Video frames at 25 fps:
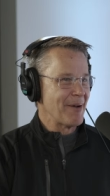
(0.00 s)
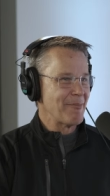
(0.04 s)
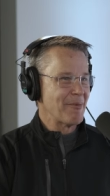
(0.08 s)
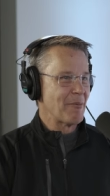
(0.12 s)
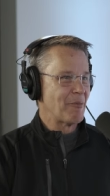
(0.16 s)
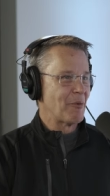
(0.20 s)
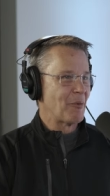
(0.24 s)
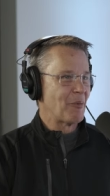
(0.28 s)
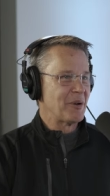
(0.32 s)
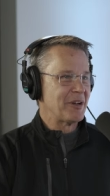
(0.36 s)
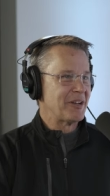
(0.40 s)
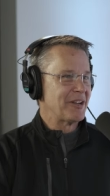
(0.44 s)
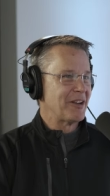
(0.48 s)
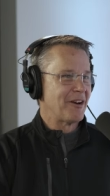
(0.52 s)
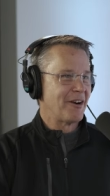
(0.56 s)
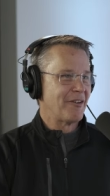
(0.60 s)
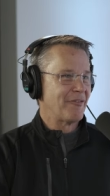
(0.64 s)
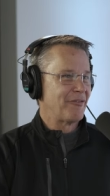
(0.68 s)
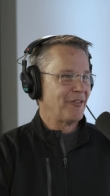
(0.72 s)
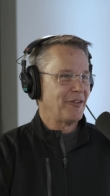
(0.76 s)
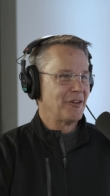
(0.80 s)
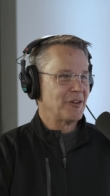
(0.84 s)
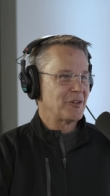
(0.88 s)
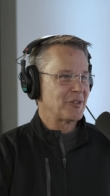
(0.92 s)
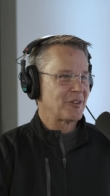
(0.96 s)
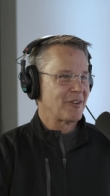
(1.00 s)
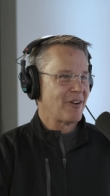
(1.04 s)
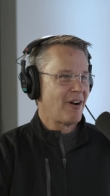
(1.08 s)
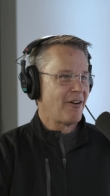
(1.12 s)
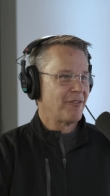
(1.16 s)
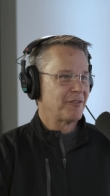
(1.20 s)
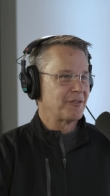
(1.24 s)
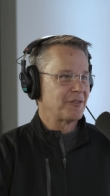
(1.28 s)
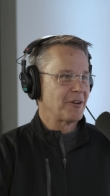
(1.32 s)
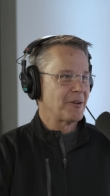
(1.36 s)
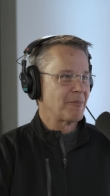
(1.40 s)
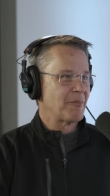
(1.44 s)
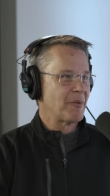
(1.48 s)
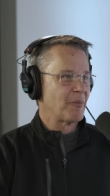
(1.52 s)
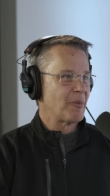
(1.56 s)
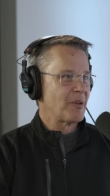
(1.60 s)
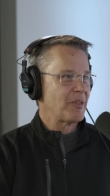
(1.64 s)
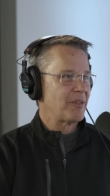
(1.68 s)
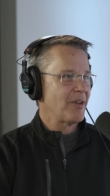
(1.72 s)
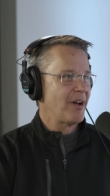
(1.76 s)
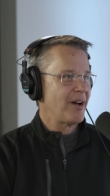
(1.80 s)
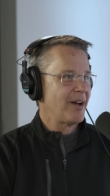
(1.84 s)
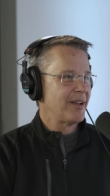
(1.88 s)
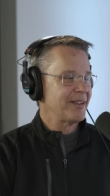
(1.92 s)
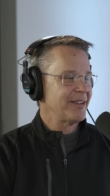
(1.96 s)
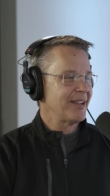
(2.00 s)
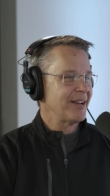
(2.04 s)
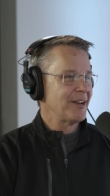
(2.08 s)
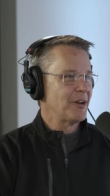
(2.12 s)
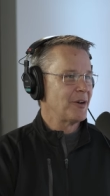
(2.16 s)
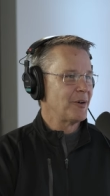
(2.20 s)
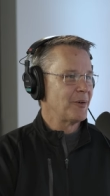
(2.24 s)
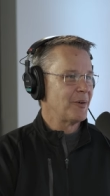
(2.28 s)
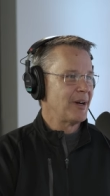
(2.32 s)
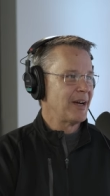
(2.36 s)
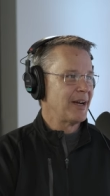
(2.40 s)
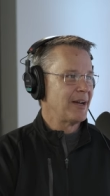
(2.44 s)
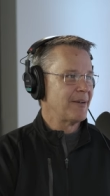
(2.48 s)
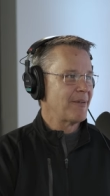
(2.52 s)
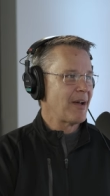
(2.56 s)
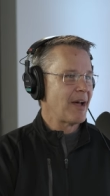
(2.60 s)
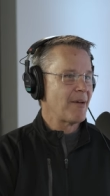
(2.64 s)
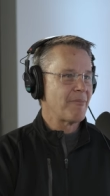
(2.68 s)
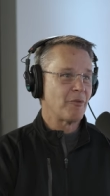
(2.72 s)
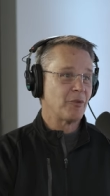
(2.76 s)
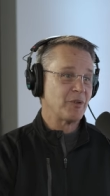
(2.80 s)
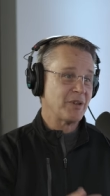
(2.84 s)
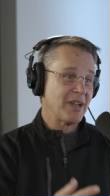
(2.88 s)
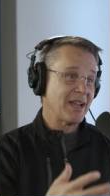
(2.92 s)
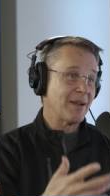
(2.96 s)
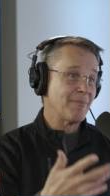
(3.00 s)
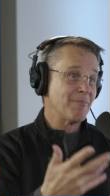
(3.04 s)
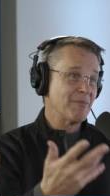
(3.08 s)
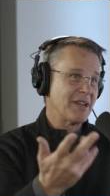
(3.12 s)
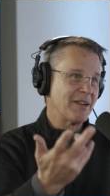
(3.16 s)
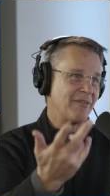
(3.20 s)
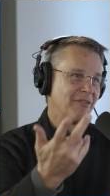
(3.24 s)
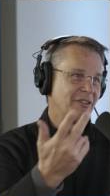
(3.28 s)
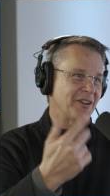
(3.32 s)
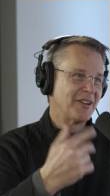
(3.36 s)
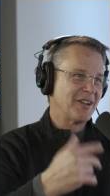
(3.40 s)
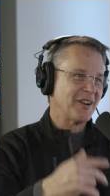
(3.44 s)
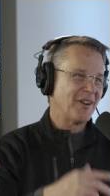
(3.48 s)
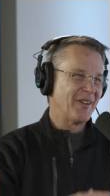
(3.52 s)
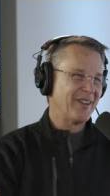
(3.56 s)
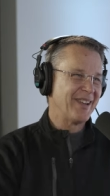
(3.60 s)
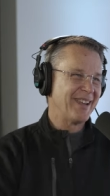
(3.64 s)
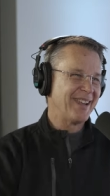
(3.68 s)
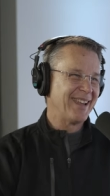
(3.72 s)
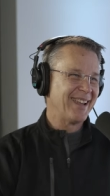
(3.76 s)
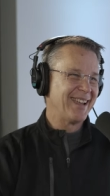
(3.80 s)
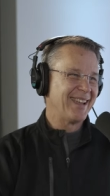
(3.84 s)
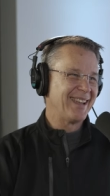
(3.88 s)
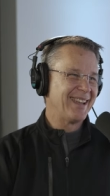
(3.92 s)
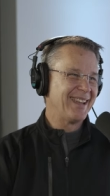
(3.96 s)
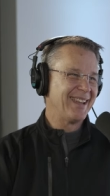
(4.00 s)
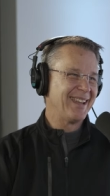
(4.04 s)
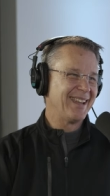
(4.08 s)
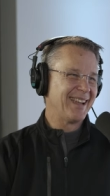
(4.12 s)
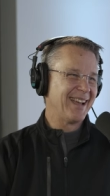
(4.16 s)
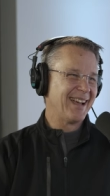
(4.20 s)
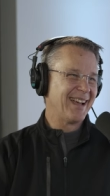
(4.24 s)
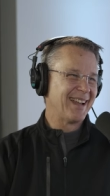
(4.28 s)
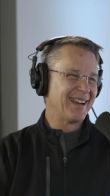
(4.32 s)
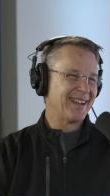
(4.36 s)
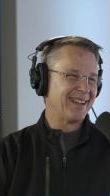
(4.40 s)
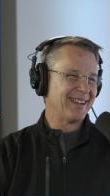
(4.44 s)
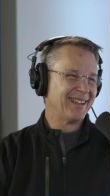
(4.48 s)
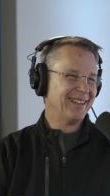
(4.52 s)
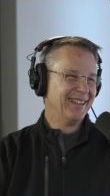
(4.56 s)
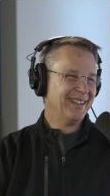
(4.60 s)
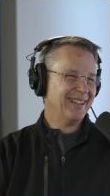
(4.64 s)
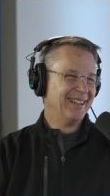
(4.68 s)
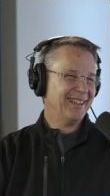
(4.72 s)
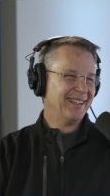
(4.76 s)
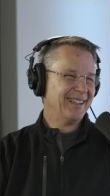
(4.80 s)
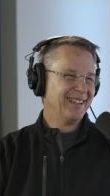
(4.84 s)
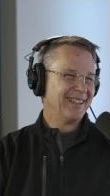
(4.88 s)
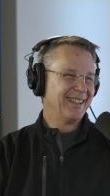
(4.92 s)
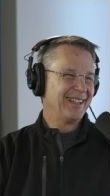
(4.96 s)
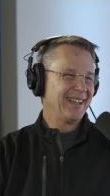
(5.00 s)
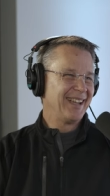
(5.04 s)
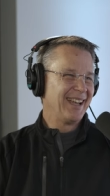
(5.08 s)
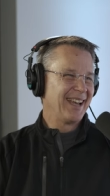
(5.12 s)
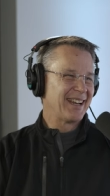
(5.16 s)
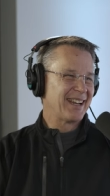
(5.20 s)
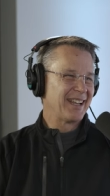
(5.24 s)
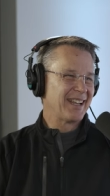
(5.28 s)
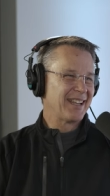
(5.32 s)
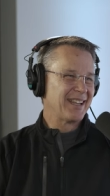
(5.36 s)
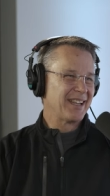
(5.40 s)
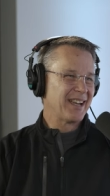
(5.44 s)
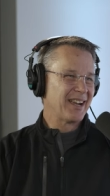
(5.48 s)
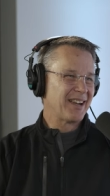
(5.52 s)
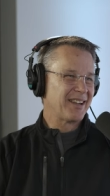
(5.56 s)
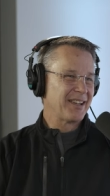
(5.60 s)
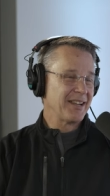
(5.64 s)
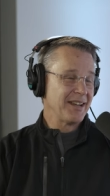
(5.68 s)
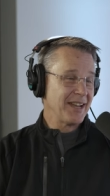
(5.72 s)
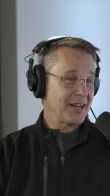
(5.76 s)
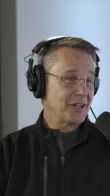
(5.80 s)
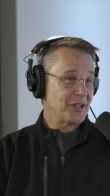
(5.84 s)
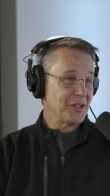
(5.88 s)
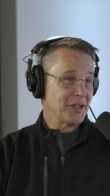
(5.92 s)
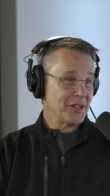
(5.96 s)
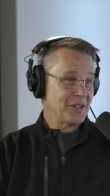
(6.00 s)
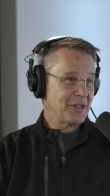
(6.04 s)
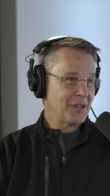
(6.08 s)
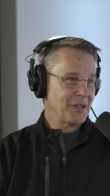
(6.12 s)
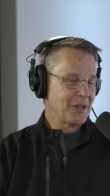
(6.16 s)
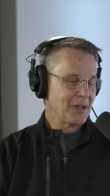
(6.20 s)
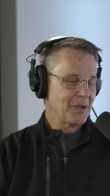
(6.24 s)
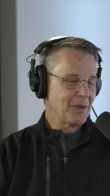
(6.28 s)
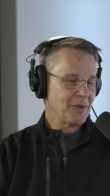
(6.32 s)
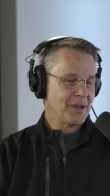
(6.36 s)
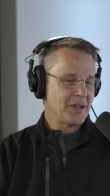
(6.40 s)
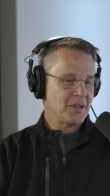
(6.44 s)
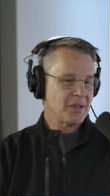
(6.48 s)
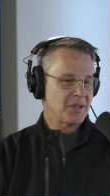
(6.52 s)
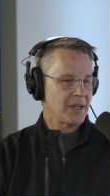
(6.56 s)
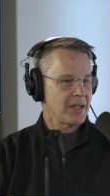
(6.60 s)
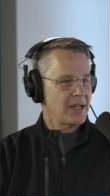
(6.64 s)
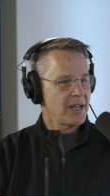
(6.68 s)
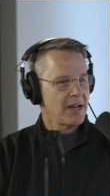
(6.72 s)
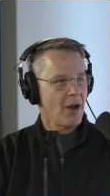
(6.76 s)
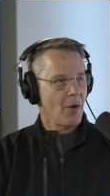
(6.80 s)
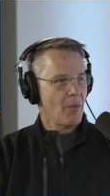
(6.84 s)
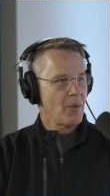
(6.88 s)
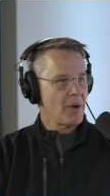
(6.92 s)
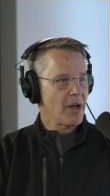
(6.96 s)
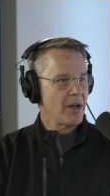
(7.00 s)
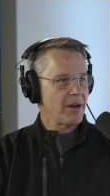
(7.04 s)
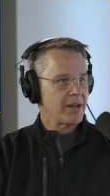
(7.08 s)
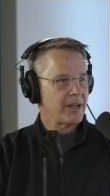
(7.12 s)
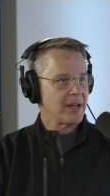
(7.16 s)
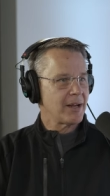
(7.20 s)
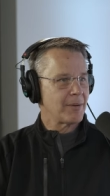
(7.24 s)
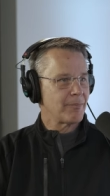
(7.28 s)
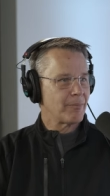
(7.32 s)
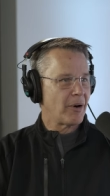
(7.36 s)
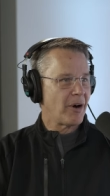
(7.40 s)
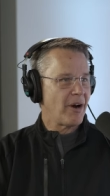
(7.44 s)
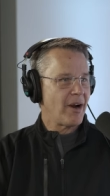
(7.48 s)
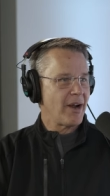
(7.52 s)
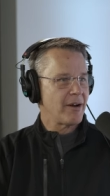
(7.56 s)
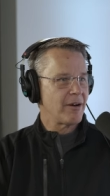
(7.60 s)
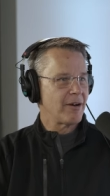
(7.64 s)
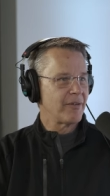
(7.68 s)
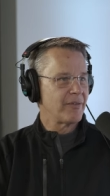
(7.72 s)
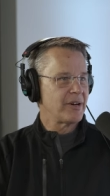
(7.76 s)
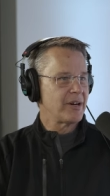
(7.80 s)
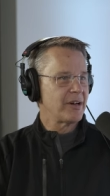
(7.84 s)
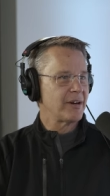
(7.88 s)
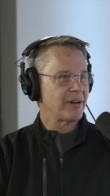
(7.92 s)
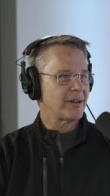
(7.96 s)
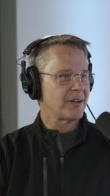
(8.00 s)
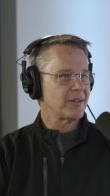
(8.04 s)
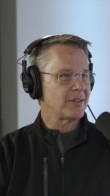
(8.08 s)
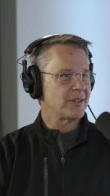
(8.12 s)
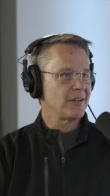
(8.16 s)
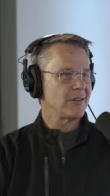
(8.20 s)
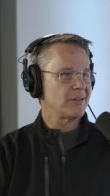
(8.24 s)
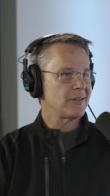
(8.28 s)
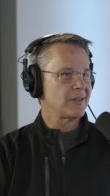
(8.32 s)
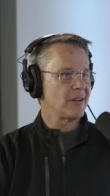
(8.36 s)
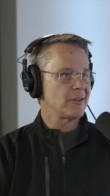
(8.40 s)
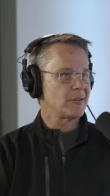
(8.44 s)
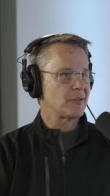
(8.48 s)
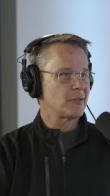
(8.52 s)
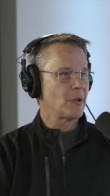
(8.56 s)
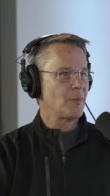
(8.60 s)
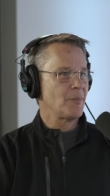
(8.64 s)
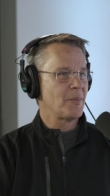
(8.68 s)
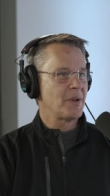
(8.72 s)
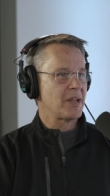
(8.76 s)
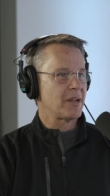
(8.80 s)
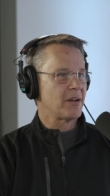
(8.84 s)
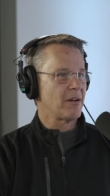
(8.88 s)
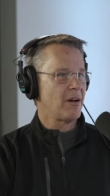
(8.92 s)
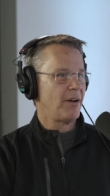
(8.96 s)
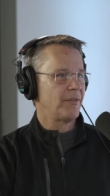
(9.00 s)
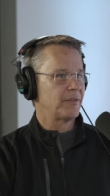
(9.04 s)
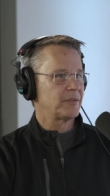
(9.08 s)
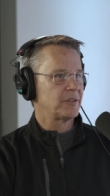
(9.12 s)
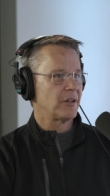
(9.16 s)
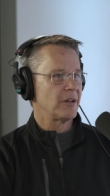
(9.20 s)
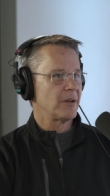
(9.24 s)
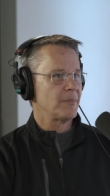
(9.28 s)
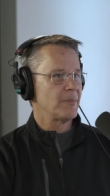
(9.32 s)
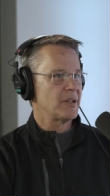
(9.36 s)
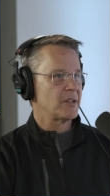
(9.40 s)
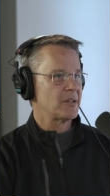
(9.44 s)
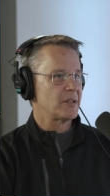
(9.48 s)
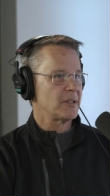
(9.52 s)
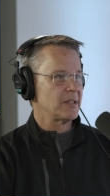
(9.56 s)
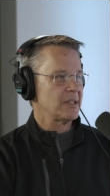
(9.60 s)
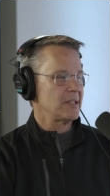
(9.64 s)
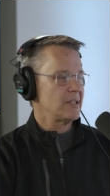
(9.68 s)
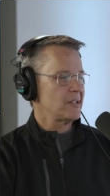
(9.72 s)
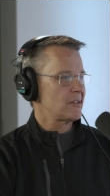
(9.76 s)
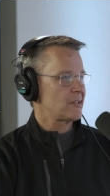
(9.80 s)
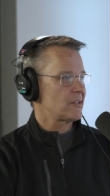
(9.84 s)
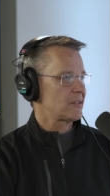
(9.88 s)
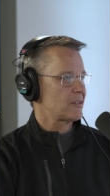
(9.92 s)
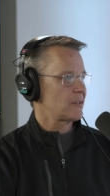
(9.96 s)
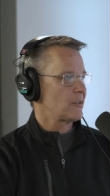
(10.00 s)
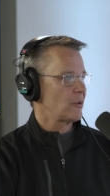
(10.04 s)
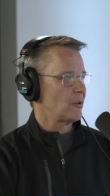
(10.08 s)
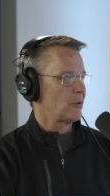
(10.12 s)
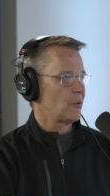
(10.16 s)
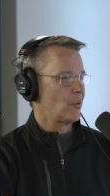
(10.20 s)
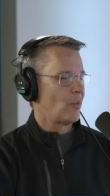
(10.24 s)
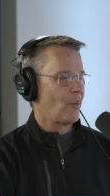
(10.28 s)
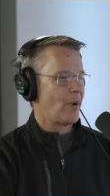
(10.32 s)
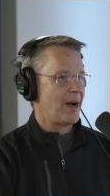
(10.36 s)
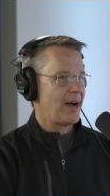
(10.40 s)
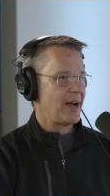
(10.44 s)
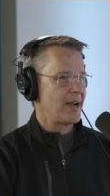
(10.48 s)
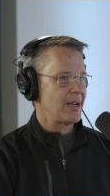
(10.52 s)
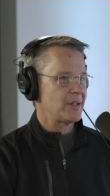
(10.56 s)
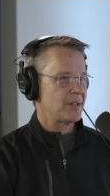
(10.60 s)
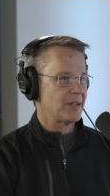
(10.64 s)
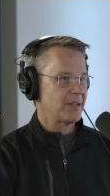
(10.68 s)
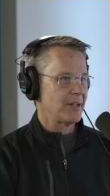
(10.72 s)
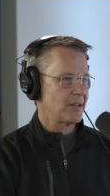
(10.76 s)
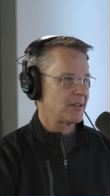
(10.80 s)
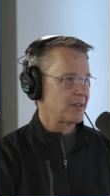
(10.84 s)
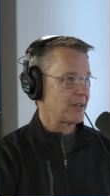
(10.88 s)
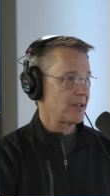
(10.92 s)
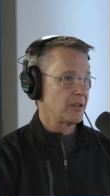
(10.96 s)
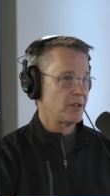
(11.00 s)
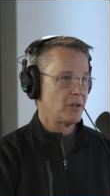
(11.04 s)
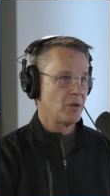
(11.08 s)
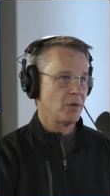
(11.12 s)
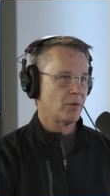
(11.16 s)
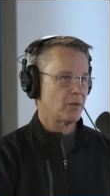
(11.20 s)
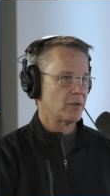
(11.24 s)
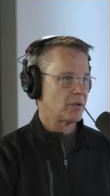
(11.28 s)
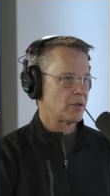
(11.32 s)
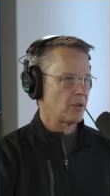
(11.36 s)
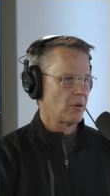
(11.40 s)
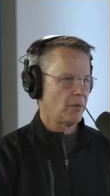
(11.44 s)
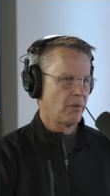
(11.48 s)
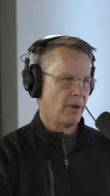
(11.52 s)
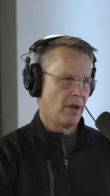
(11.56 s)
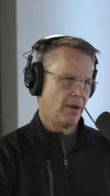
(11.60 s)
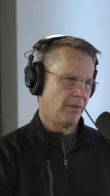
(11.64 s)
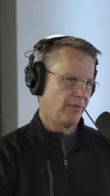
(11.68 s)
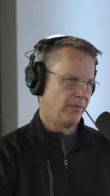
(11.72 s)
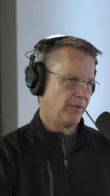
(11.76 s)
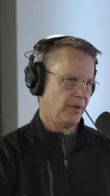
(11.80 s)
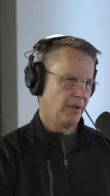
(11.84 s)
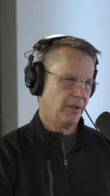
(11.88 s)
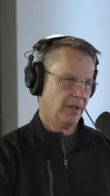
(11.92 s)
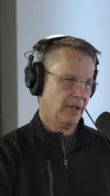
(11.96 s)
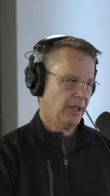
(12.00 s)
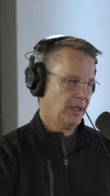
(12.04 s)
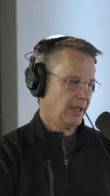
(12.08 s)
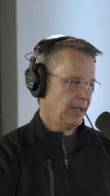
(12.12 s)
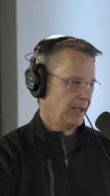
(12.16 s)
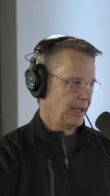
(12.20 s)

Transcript: I remember we did our first golf tournament. We thought, you know, uh, Dan Beaver, you know, yeah. he he had a he had a, a, connection to you, and he said, you know, we ought to get Brian over here because he's done so many golf tournaments and yeah. he's so wise in this, and you were so helpful.